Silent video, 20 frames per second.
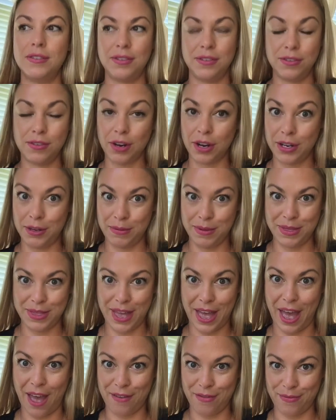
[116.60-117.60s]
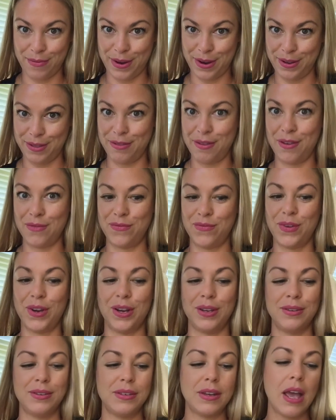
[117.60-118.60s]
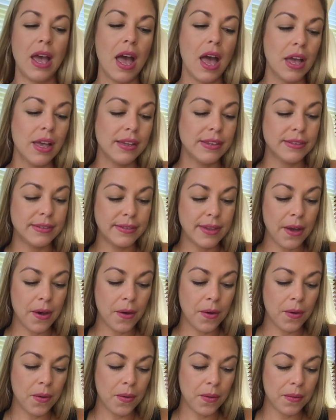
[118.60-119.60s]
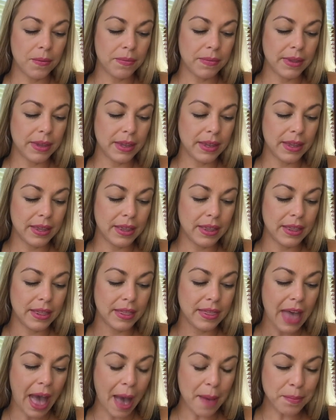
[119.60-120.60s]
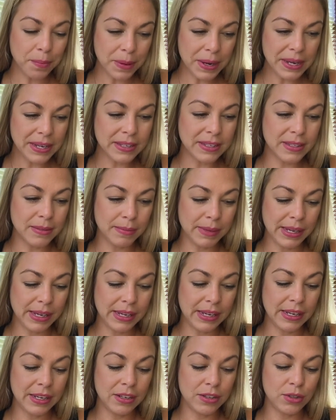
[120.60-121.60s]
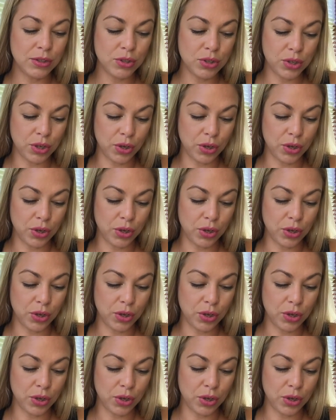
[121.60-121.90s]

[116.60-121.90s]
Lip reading: starting with the half marathon first. So that brings me